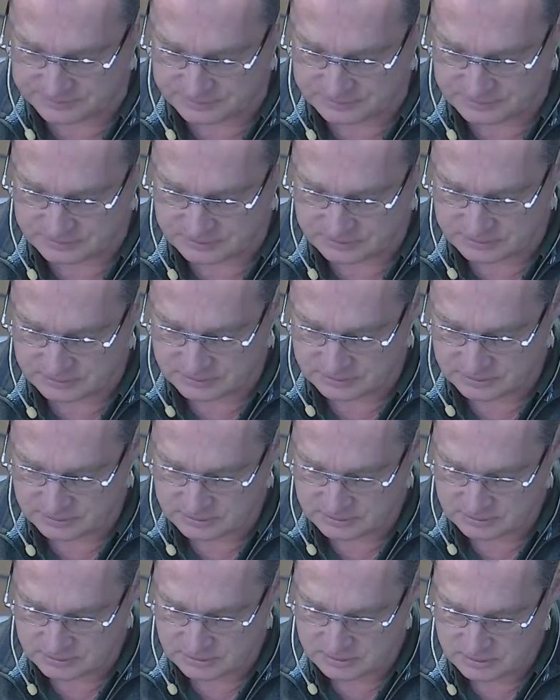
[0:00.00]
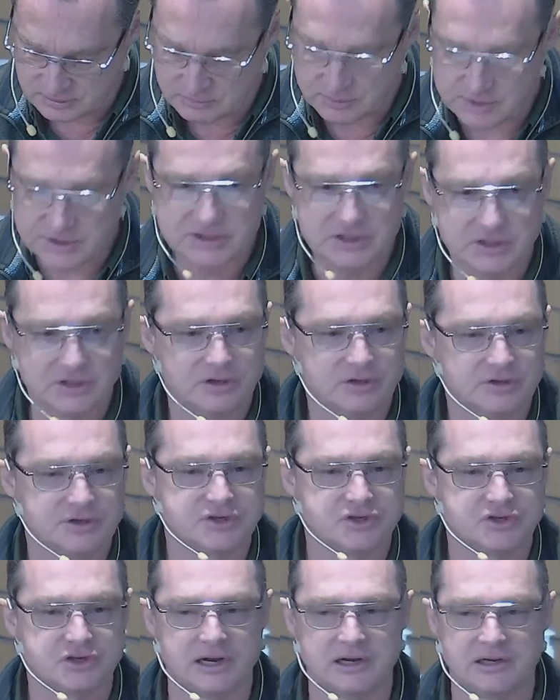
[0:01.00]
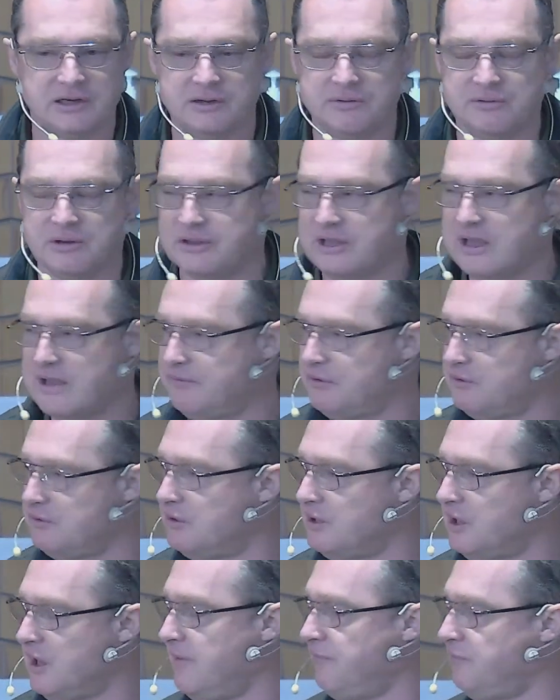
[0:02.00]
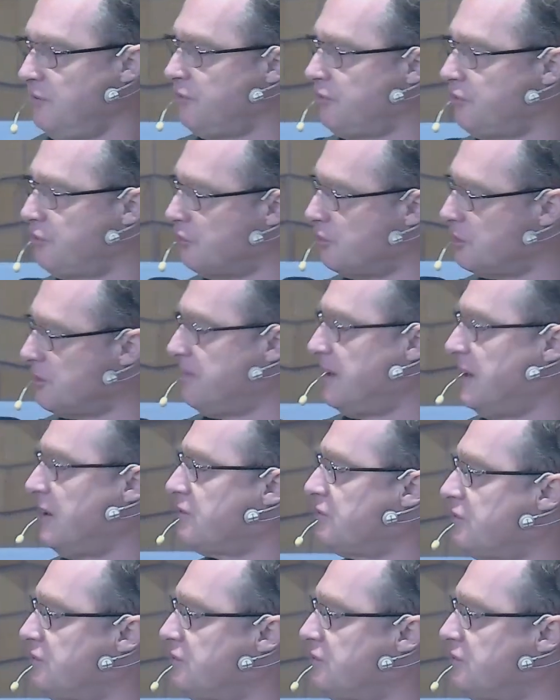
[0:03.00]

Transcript: them. What is it you're struggling with? Have you, have you thought